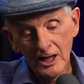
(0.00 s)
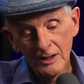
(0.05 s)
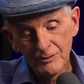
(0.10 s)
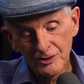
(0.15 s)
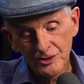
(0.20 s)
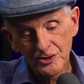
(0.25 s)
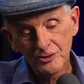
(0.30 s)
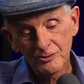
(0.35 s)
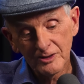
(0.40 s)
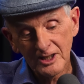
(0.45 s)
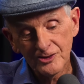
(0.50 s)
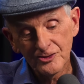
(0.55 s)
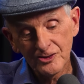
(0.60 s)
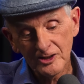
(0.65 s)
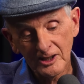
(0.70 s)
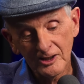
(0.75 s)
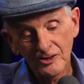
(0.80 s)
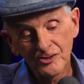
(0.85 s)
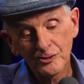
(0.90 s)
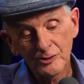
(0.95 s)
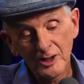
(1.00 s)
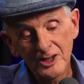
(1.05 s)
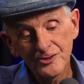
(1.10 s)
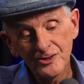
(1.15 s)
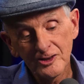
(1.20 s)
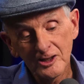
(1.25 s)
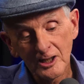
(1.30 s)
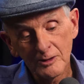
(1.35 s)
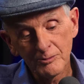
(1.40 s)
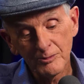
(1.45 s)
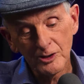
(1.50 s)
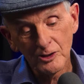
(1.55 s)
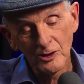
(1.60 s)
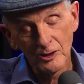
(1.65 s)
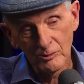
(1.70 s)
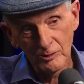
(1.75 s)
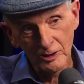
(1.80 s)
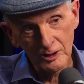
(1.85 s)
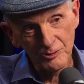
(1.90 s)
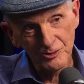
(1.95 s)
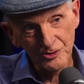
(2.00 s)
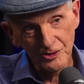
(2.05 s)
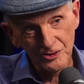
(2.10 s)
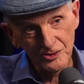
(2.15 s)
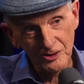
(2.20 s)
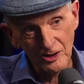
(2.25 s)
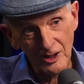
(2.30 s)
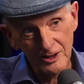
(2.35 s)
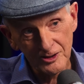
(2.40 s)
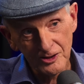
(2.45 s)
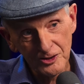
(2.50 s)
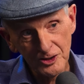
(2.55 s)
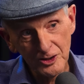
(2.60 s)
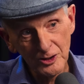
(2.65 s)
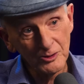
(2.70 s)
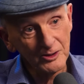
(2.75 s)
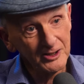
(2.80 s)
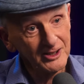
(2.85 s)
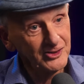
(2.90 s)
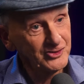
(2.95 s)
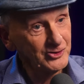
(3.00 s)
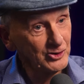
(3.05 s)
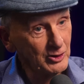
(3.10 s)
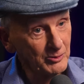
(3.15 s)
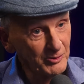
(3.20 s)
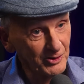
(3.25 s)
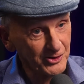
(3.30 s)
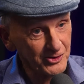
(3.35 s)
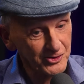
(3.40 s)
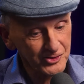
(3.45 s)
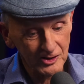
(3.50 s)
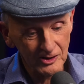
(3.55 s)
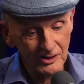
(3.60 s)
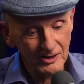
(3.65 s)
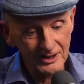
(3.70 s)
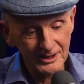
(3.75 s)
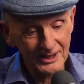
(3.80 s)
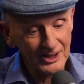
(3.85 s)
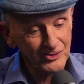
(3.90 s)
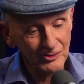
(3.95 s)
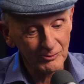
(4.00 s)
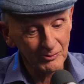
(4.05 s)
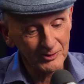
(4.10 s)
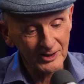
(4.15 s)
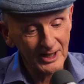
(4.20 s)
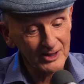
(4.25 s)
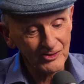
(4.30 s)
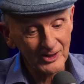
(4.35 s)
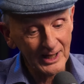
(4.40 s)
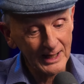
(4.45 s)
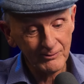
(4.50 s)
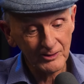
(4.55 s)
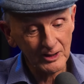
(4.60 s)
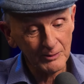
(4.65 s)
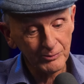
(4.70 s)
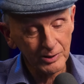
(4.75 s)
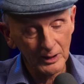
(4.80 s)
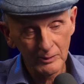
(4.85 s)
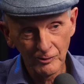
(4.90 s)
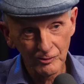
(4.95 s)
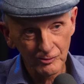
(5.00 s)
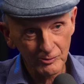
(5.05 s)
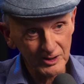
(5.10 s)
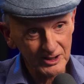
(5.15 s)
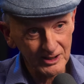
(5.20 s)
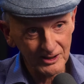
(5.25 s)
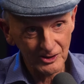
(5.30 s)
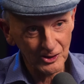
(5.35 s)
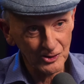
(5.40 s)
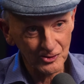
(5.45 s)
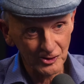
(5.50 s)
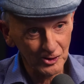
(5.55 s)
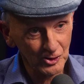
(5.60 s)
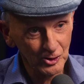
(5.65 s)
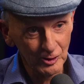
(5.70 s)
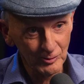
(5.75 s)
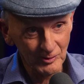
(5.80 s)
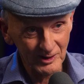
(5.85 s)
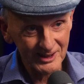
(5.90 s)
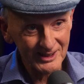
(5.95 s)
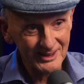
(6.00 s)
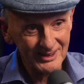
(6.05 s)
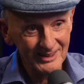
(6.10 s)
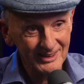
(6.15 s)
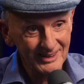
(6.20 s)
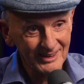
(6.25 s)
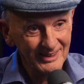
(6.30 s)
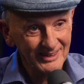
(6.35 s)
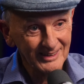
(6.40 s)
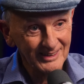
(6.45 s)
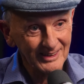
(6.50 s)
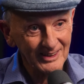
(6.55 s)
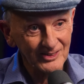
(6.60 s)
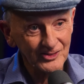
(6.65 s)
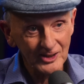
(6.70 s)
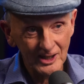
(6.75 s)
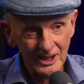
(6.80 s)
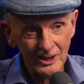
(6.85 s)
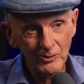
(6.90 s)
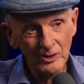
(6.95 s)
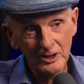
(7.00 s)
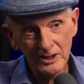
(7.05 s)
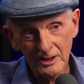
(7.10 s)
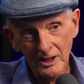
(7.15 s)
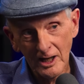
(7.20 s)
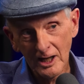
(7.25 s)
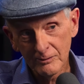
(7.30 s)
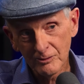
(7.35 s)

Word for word: overstressing, stressing it beyond what it was designed to do. And this normal design doesn't, doesn't have any problems when you use it normally. Mm. It's only when you